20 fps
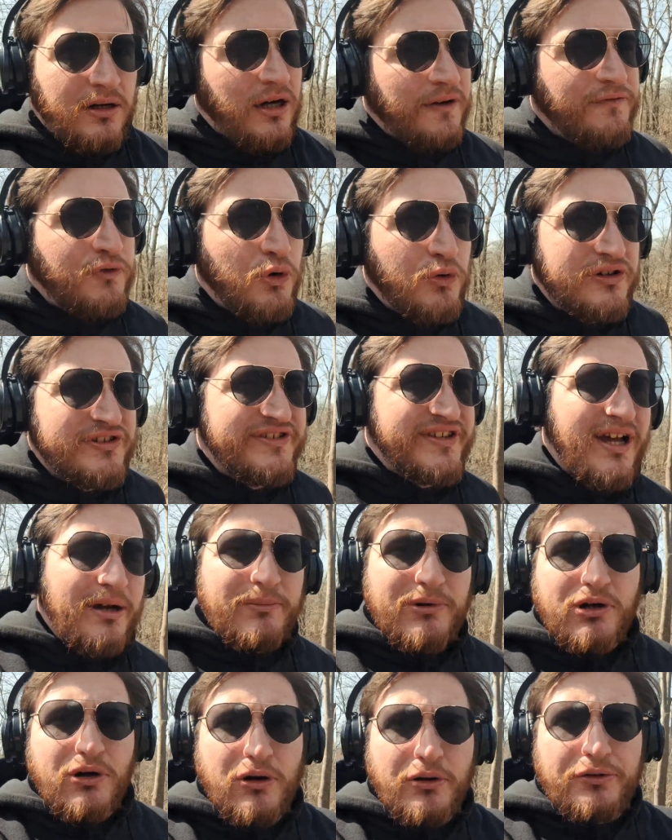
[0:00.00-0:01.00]
Of course, down
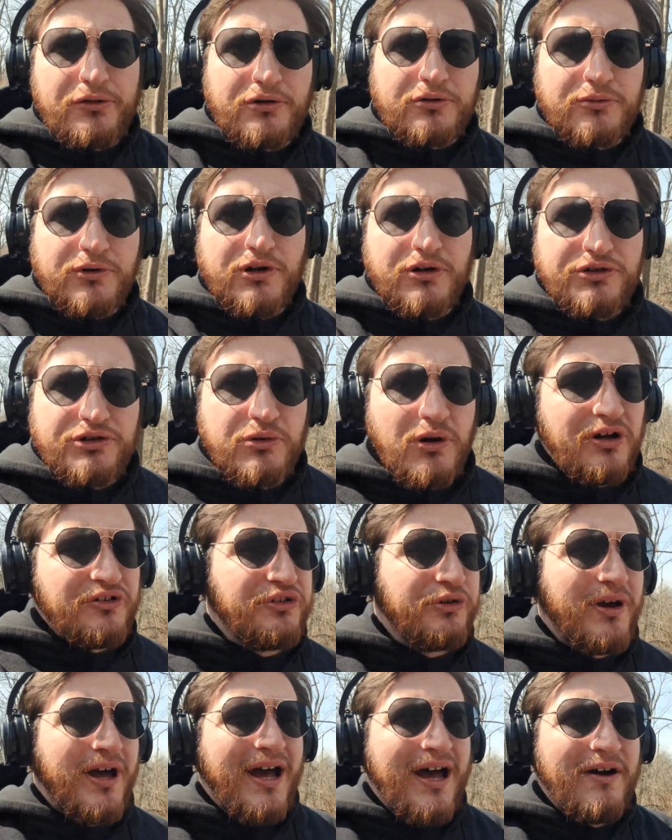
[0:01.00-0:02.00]
MacArthur Road, you
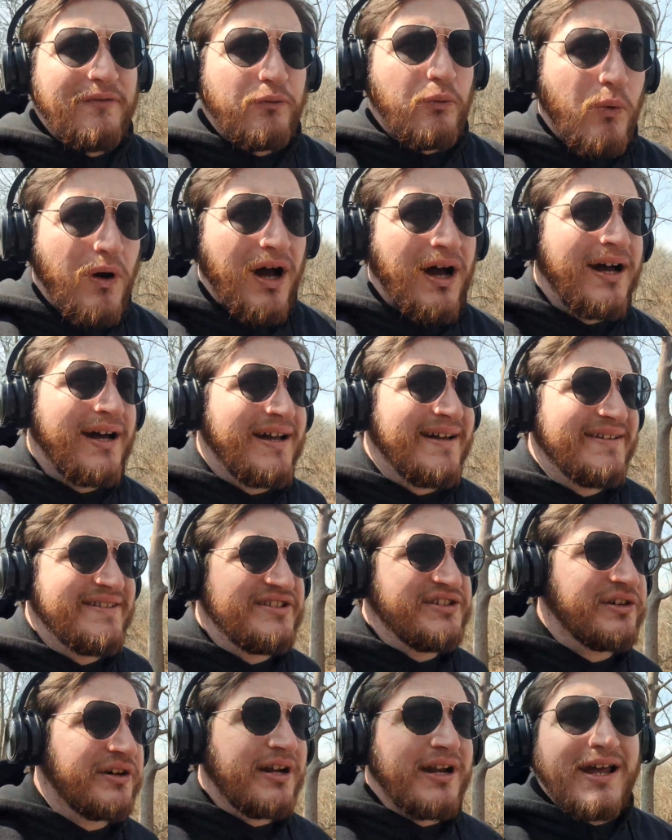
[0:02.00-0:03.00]
also have Weis,
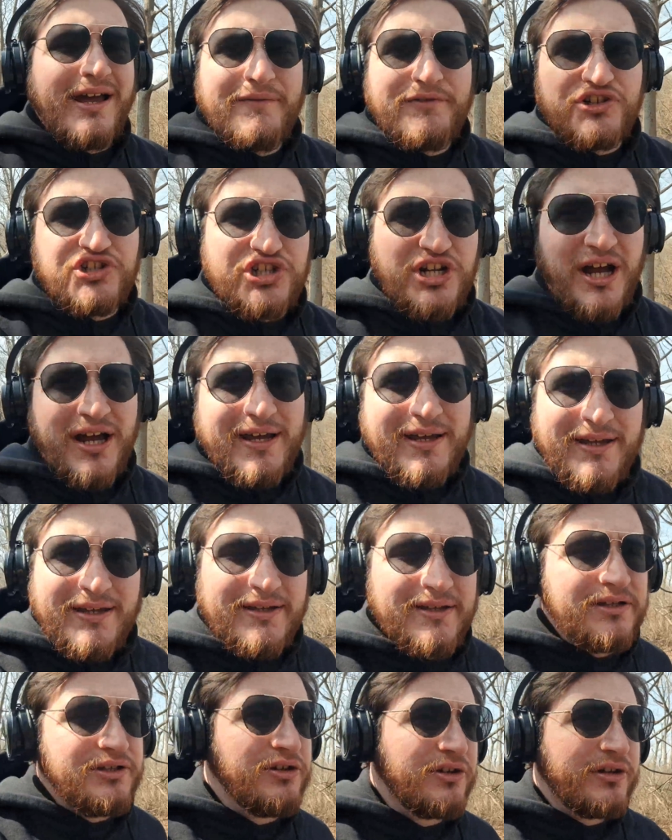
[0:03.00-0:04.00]
you're gonna have a
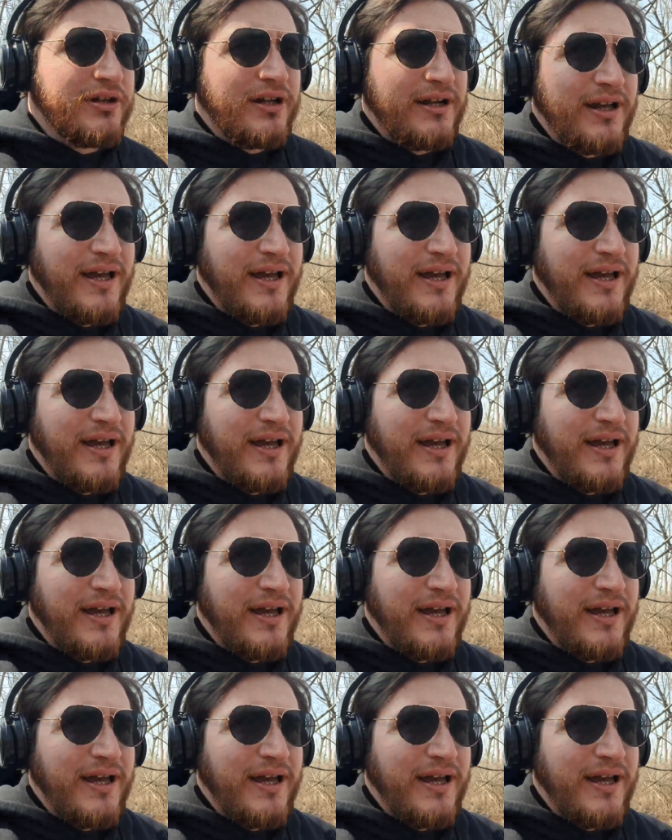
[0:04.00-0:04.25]
Giant, you're gonna